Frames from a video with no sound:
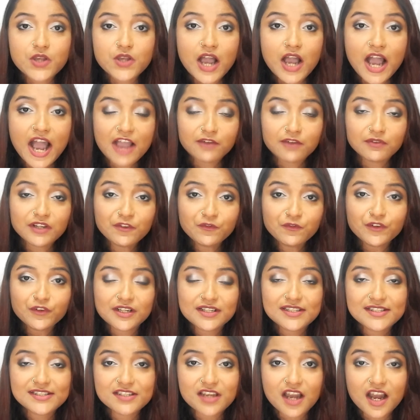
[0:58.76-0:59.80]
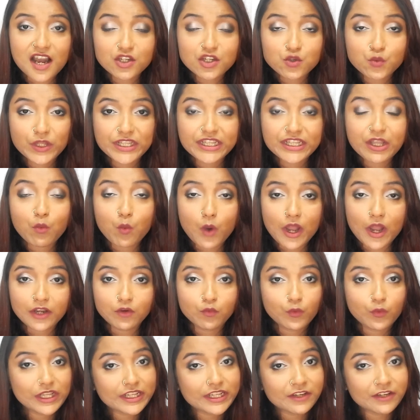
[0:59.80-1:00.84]
So I will first start with the
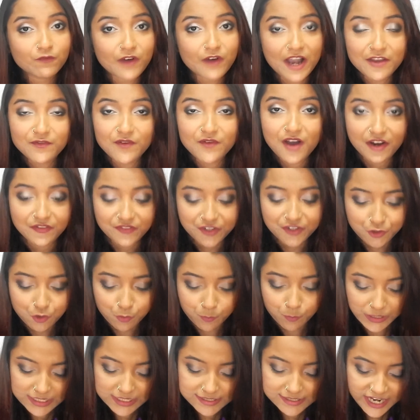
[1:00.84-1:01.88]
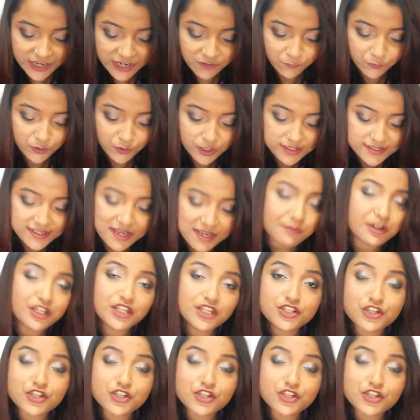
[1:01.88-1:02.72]
one within 500 rupees, and first I'm